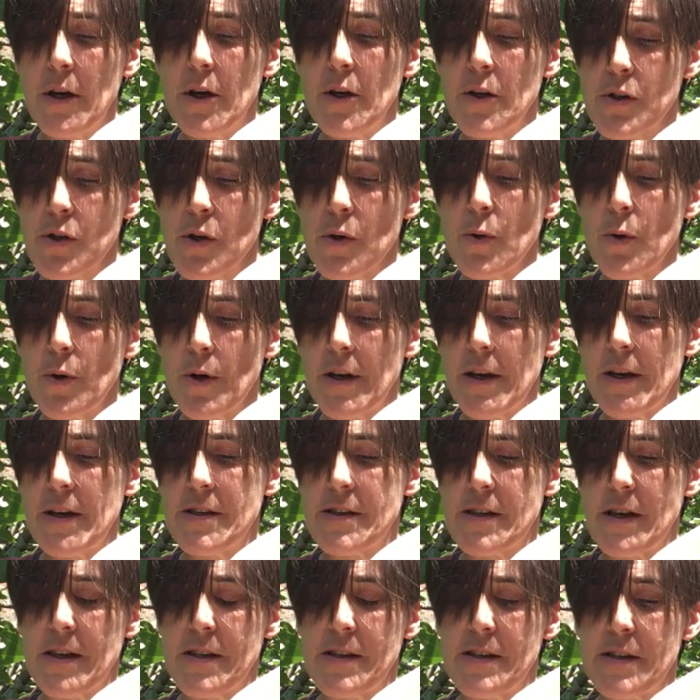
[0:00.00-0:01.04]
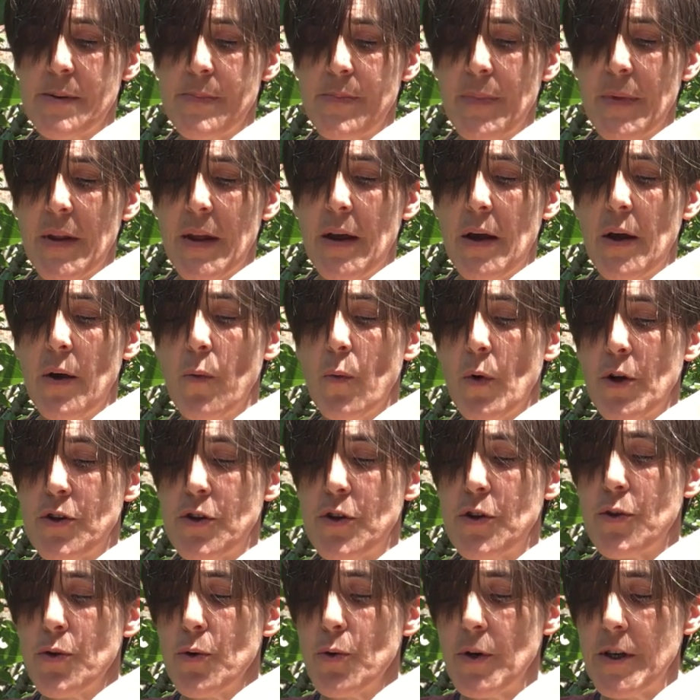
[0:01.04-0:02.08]
"So," he says, "what
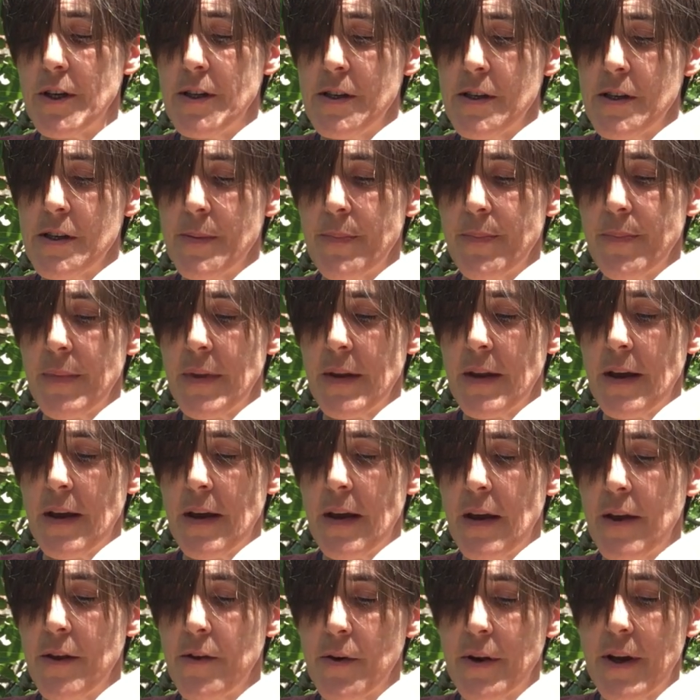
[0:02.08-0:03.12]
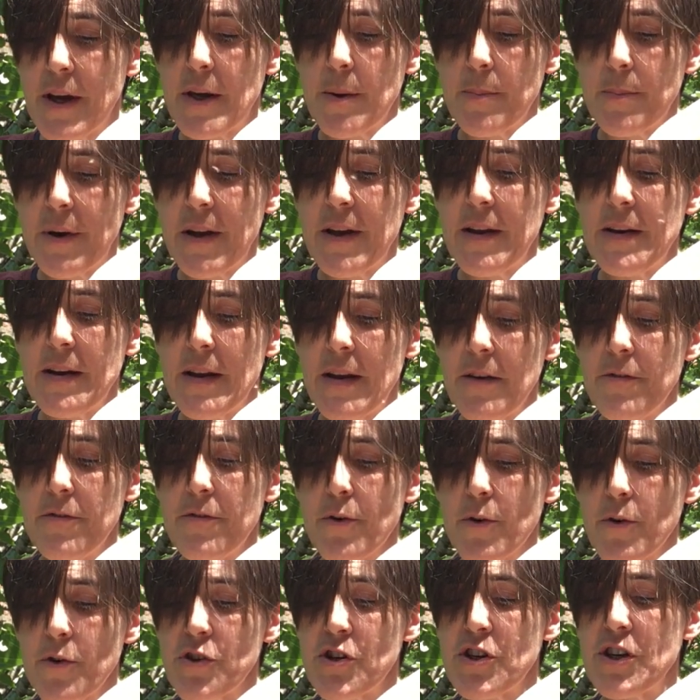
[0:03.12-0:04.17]
you do is, you get a plain
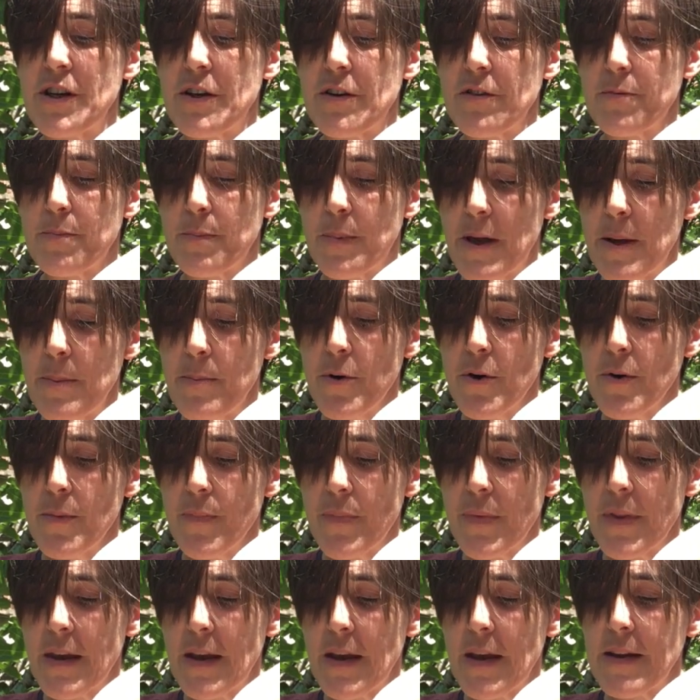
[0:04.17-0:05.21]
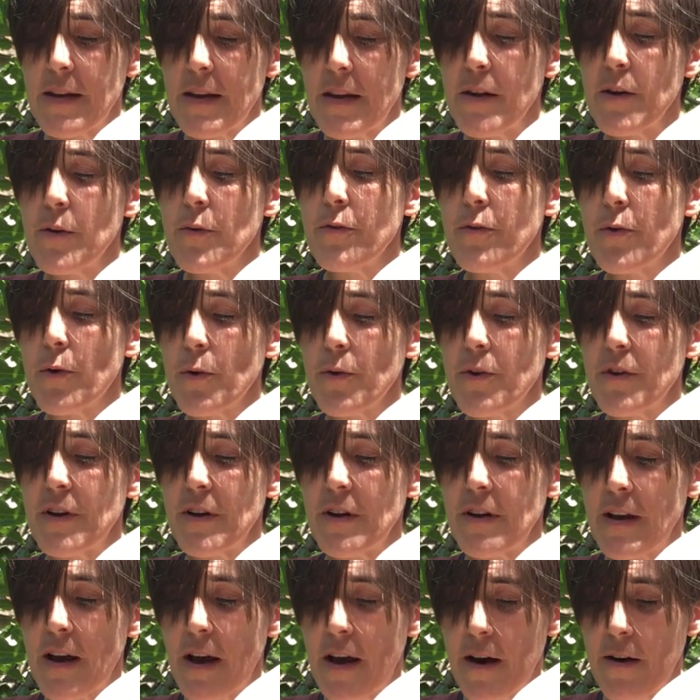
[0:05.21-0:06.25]
A4 sheet of paper and then you fold it
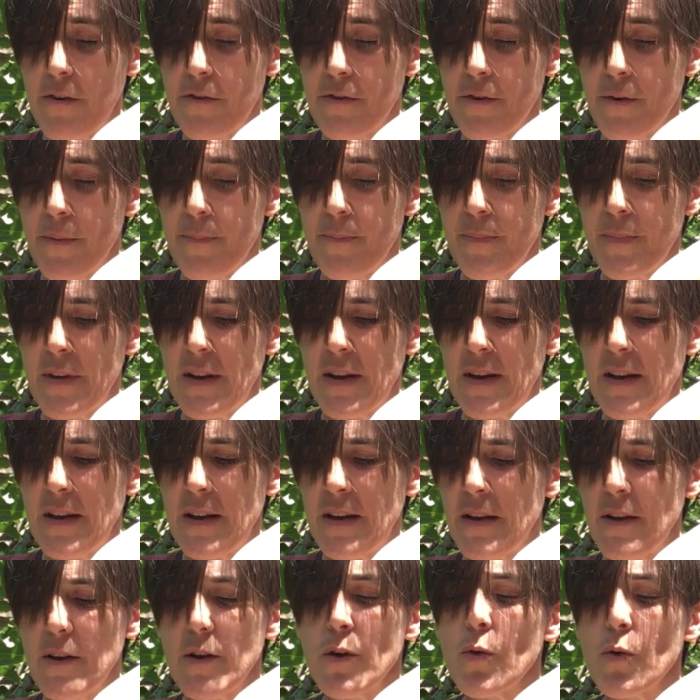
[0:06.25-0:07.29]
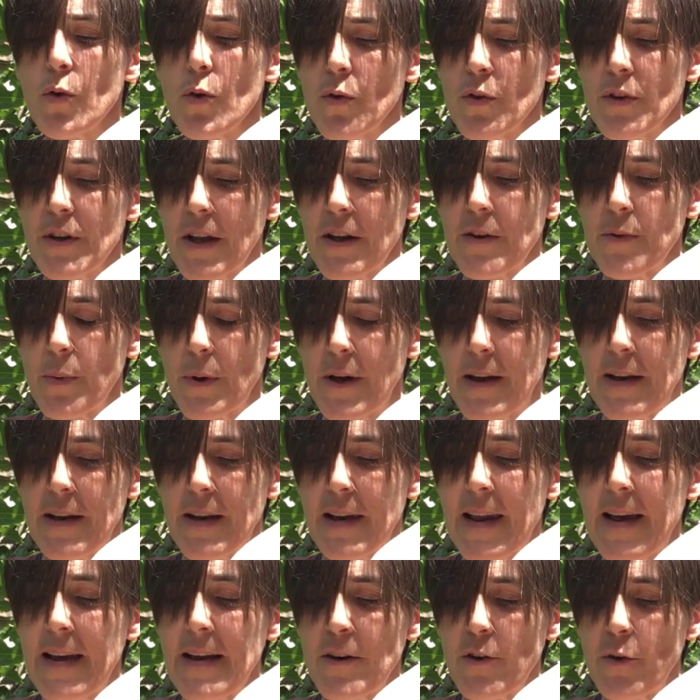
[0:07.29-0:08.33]
in half. No, that way,
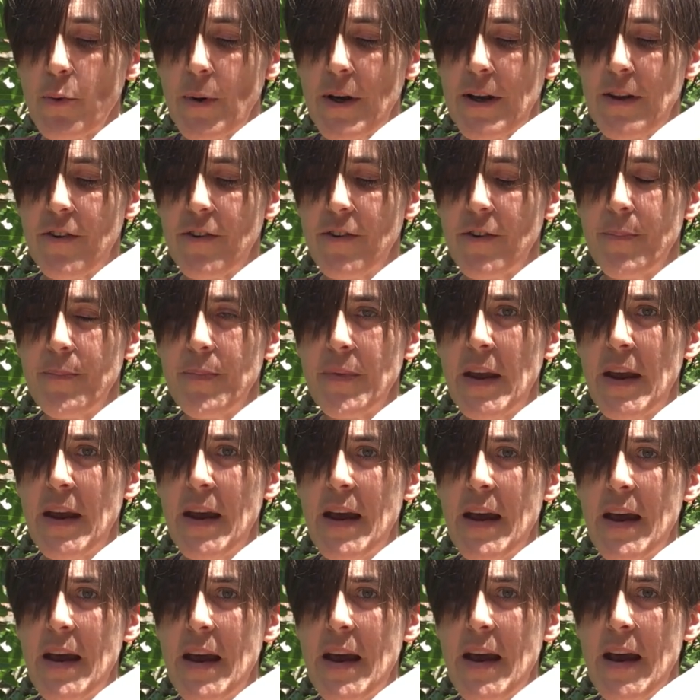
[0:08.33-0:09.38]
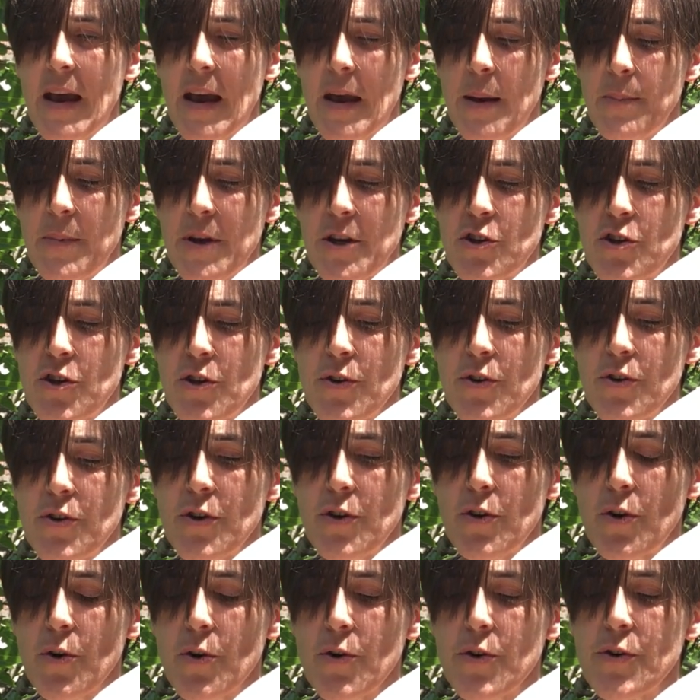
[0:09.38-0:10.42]
lengthways. And make sure the
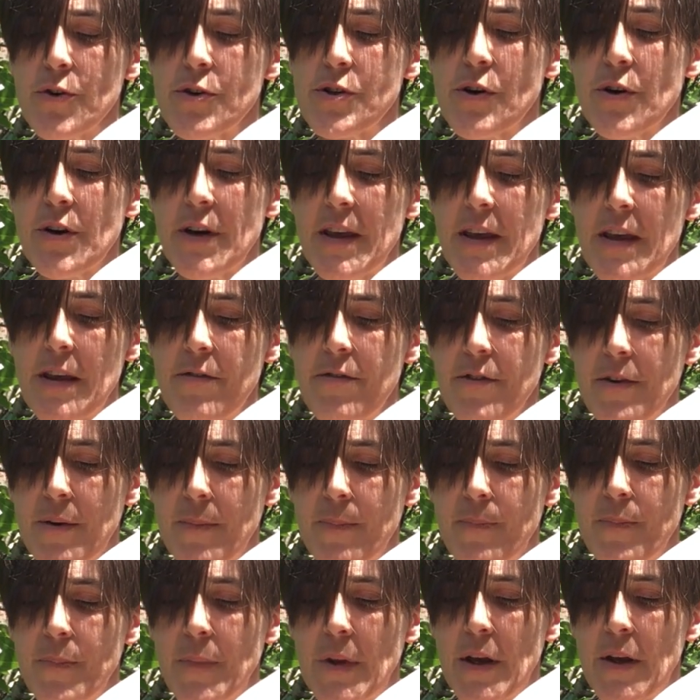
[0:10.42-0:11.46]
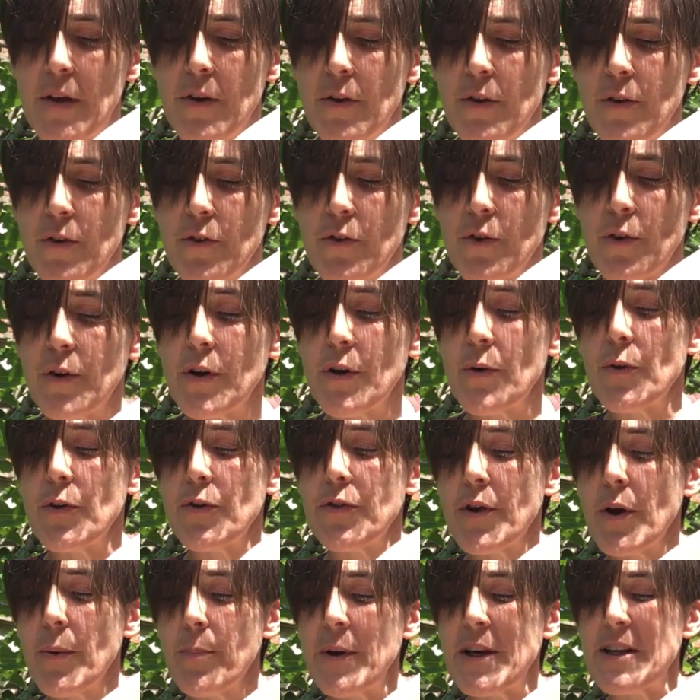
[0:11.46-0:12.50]
corners are even, so they're on
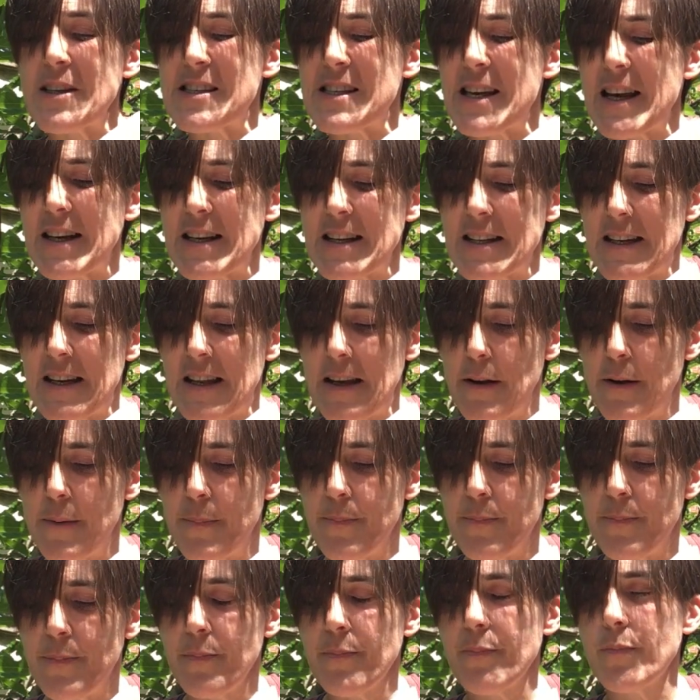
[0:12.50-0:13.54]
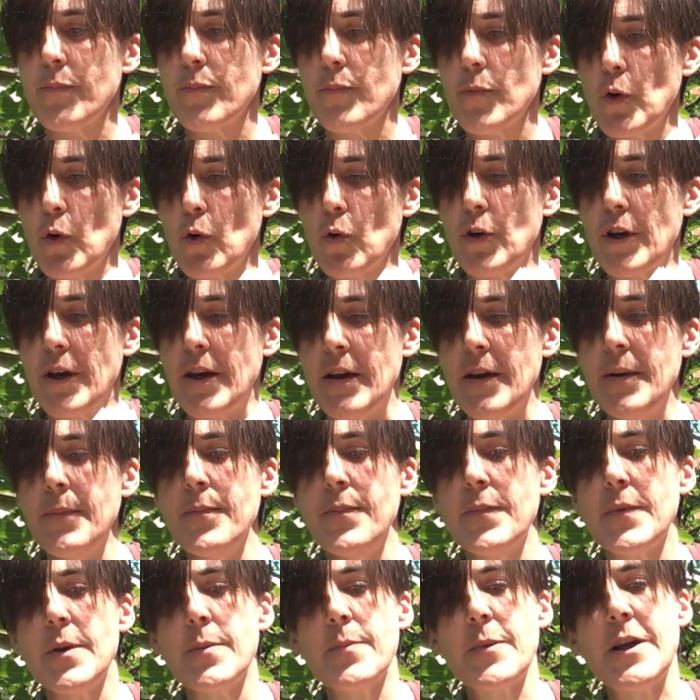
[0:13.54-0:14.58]
top exactly." "Okay,"
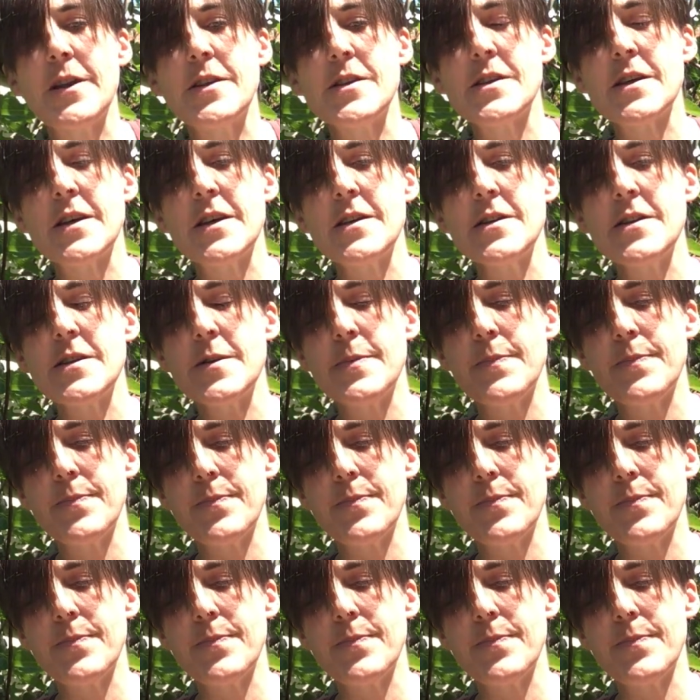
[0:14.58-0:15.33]
the man says.